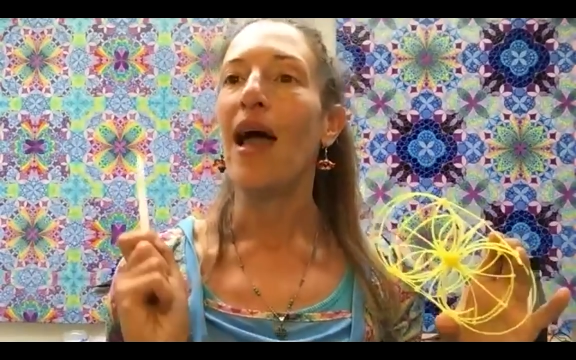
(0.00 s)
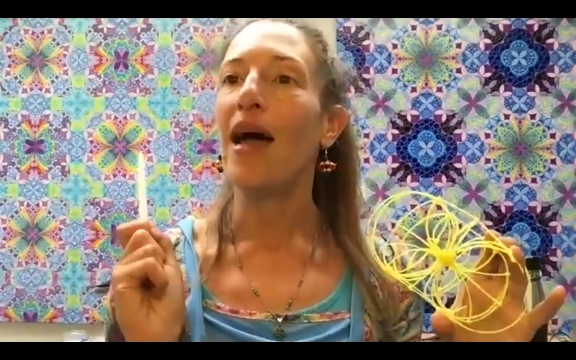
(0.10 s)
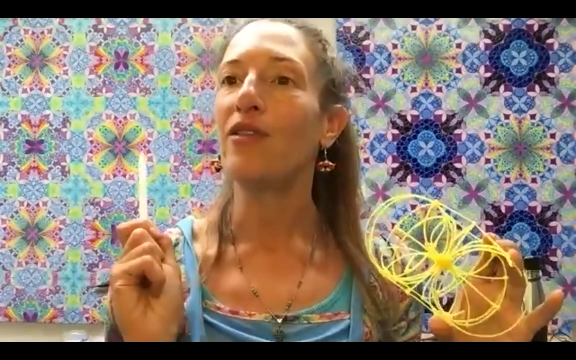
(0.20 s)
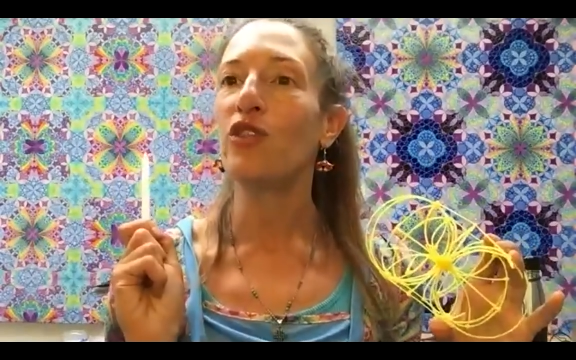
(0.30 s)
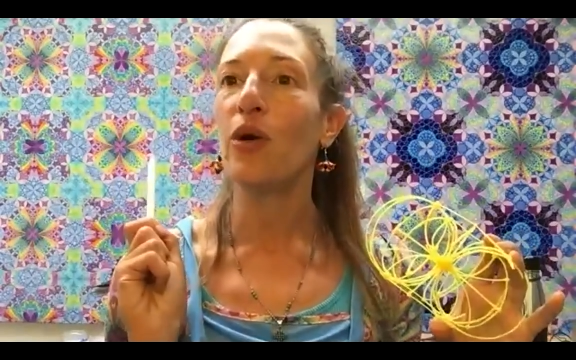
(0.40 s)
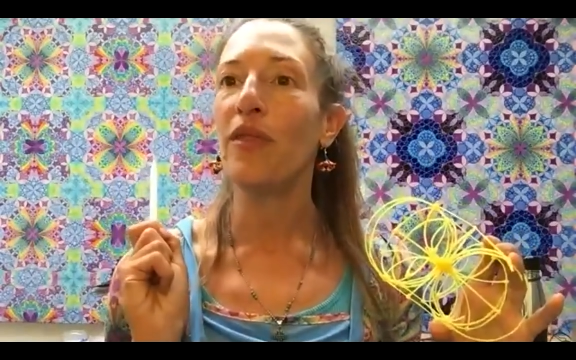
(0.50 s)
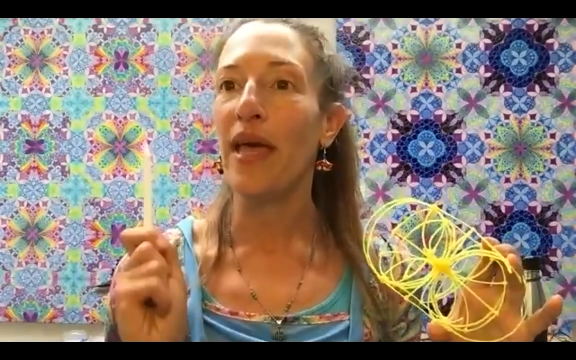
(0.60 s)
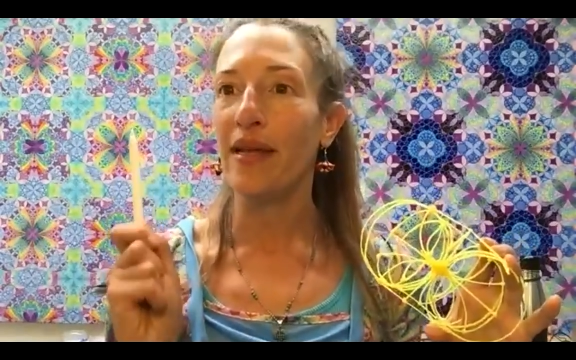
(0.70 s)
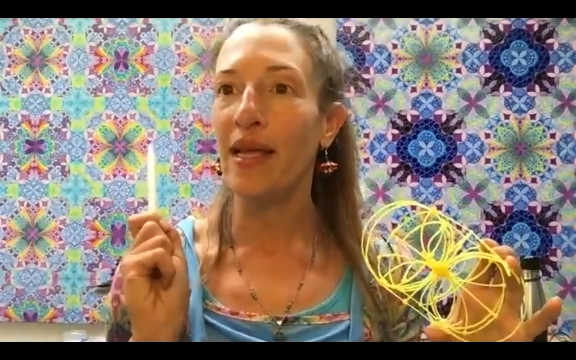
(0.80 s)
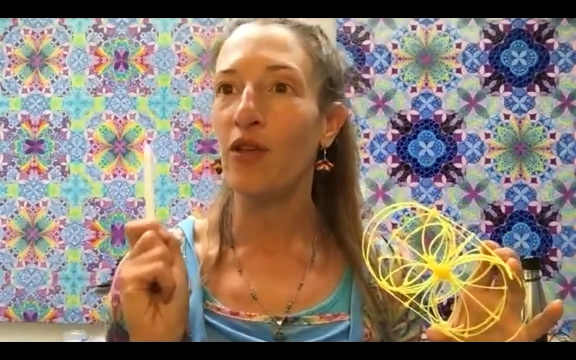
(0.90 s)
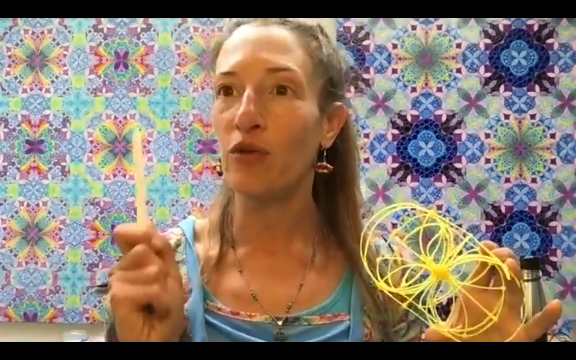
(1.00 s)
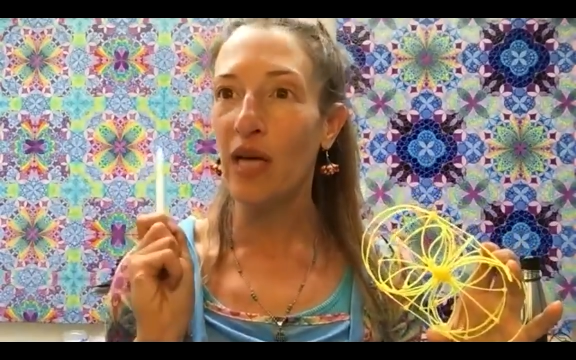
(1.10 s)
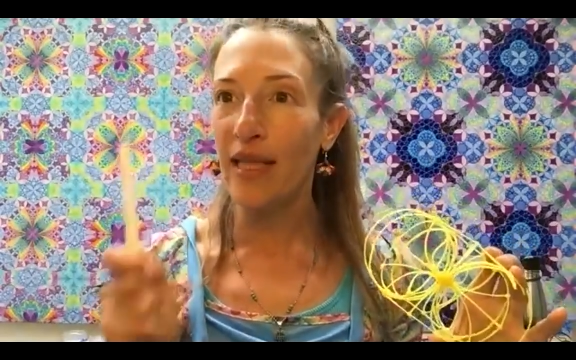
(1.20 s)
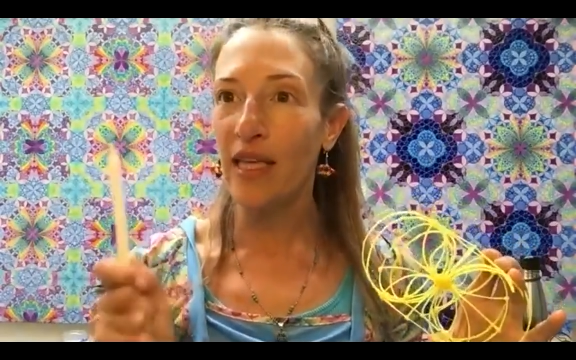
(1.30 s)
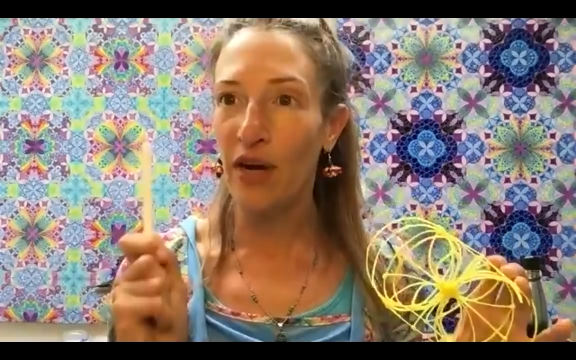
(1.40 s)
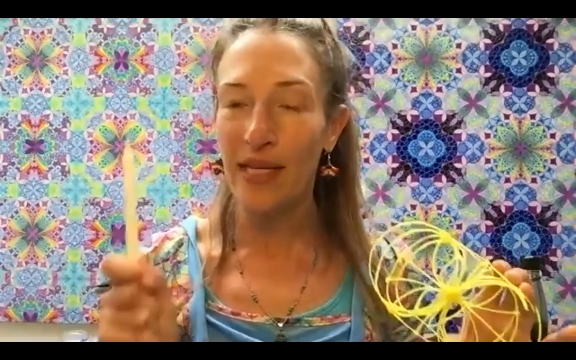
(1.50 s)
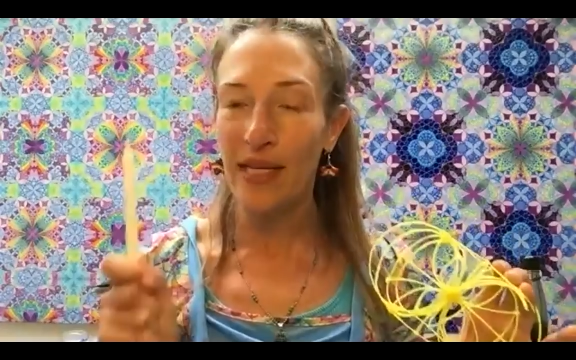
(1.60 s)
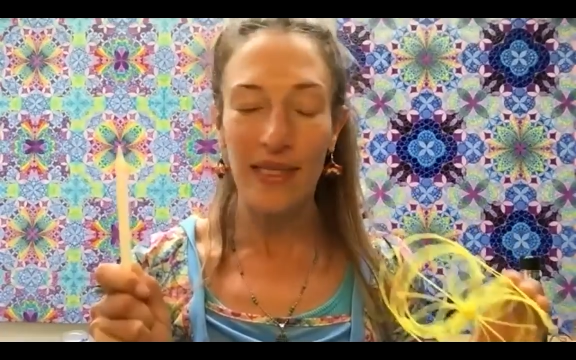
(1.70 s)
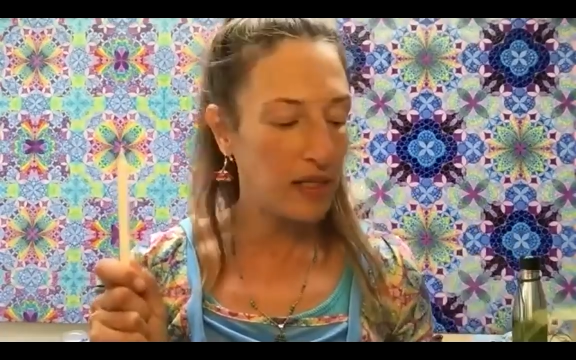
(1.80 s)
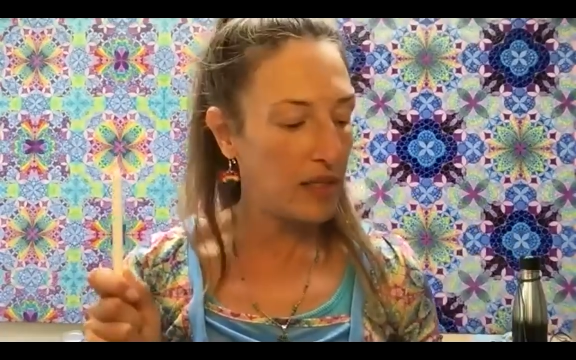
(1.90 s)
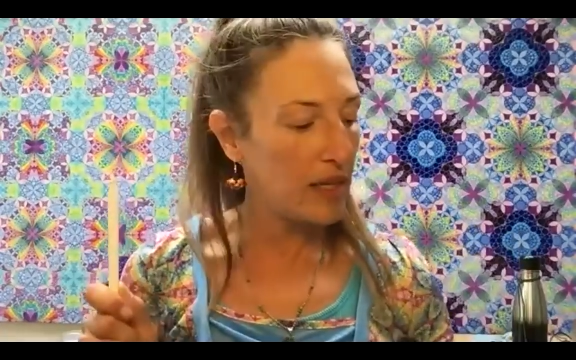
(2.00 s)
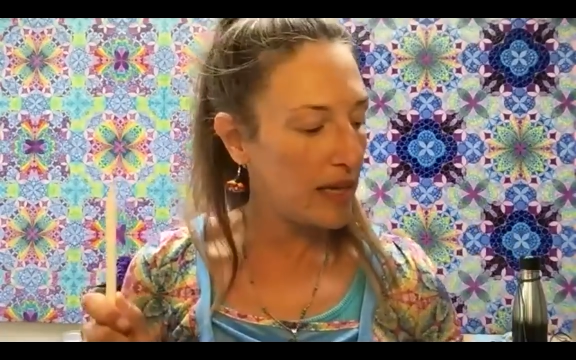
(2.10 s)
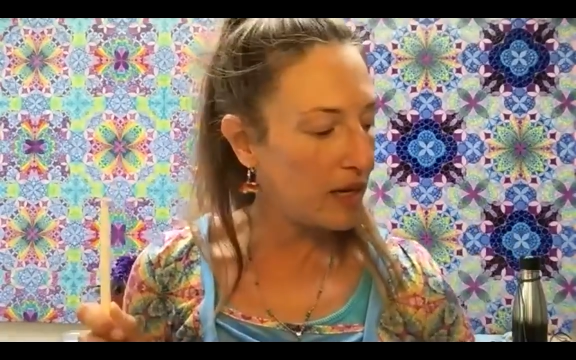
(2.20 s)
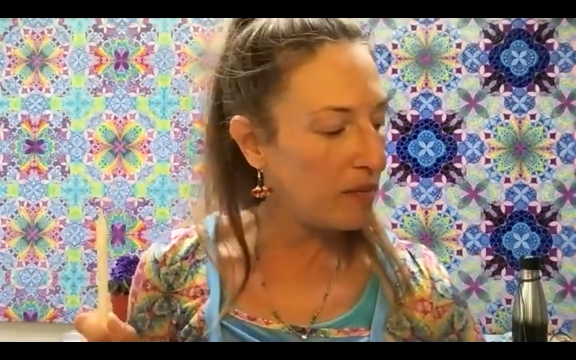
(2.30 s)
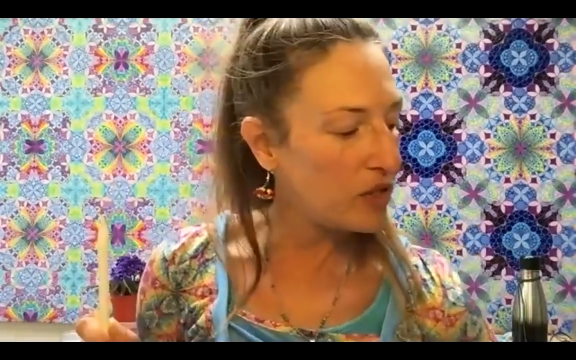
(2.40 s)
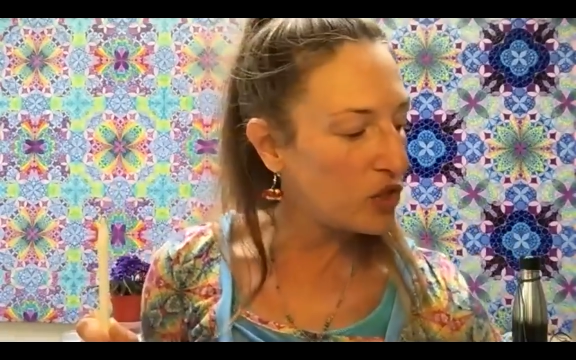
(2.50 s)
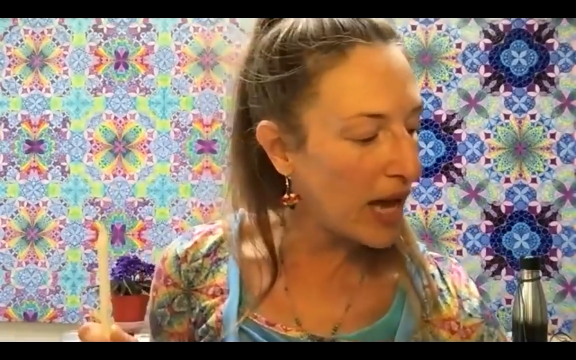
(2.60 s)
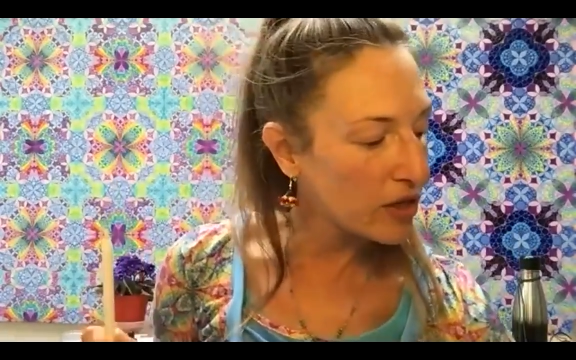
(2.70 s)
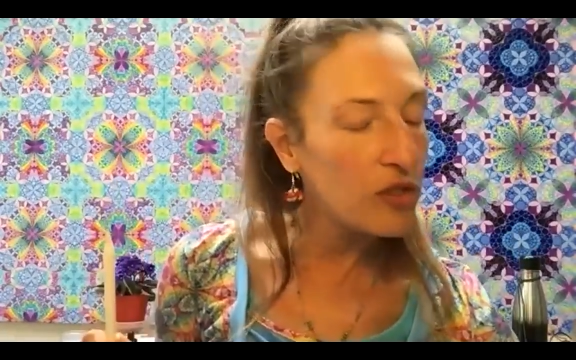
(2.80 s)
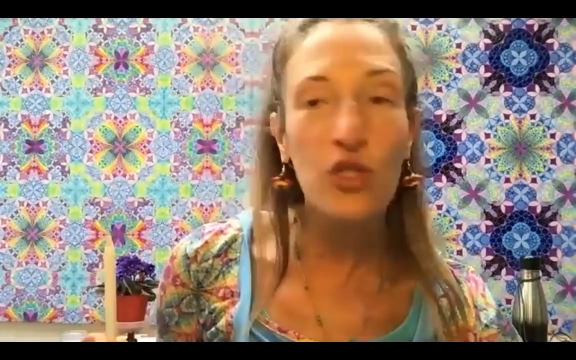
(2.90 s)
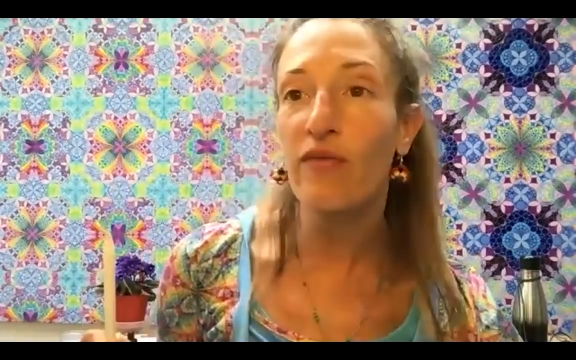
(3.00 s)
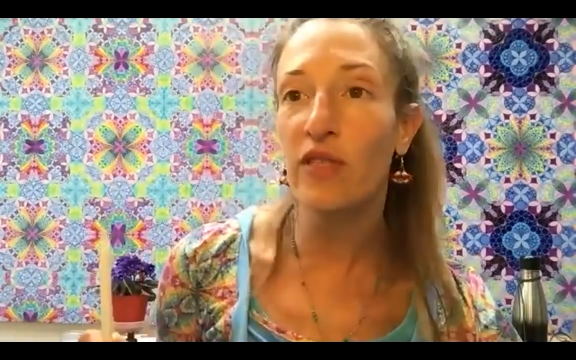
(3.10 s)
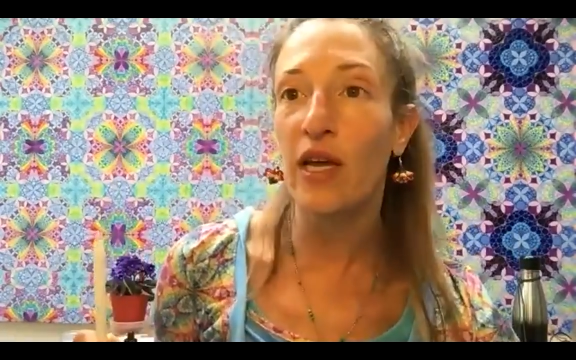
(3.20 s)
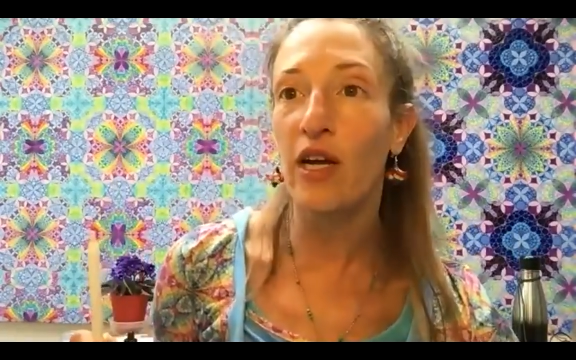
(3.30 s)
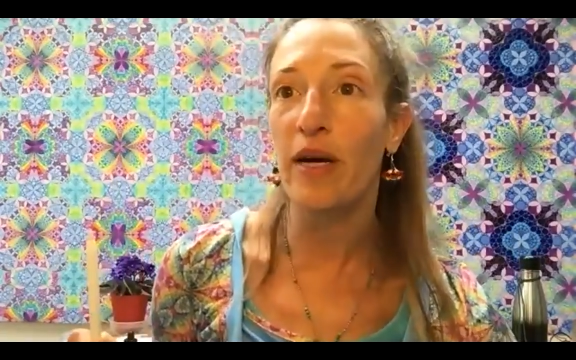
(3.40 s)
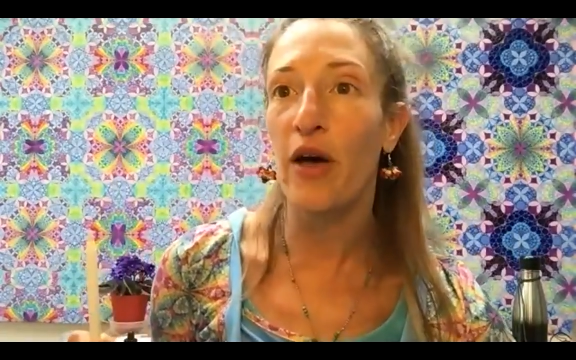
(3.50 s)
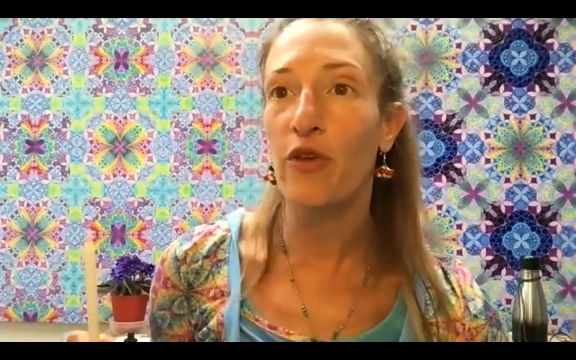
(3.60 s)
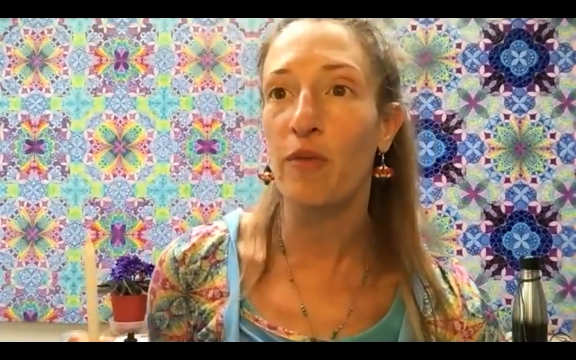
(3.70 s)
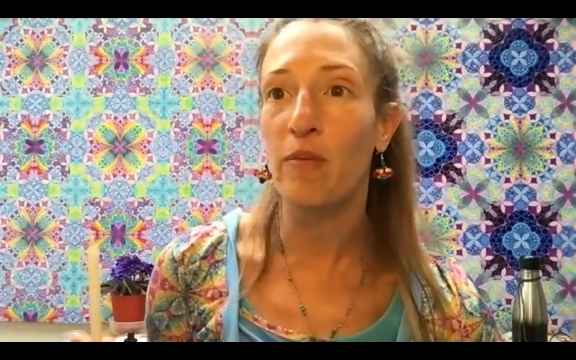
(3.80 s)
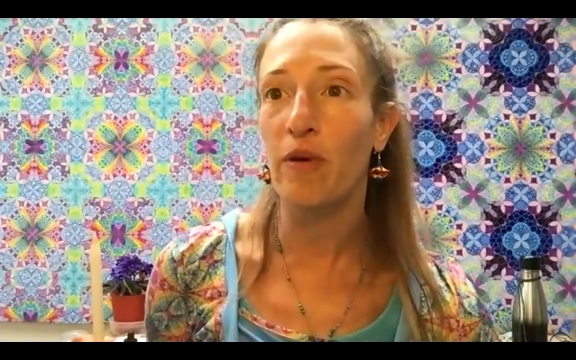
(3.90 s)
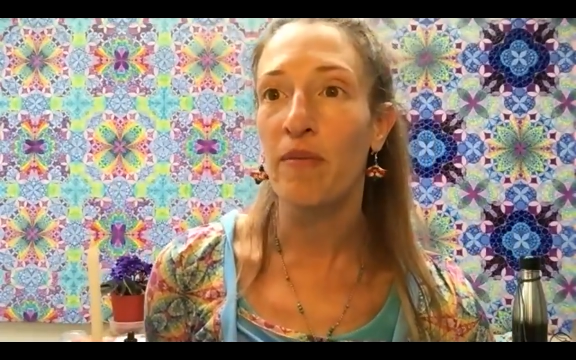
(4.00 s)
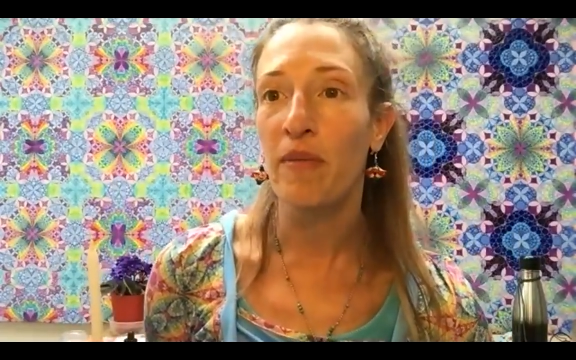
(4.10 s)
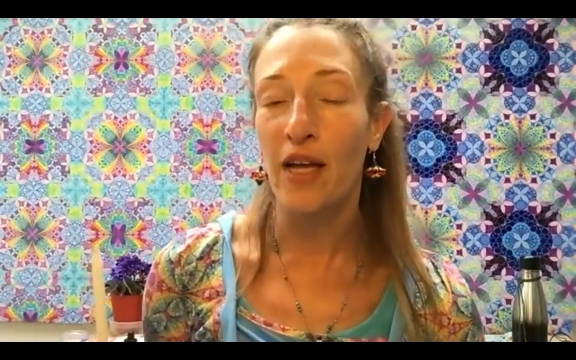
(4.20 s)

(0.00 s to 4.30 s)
And so then you dilate your identity, then it means you actually do have to care about other people.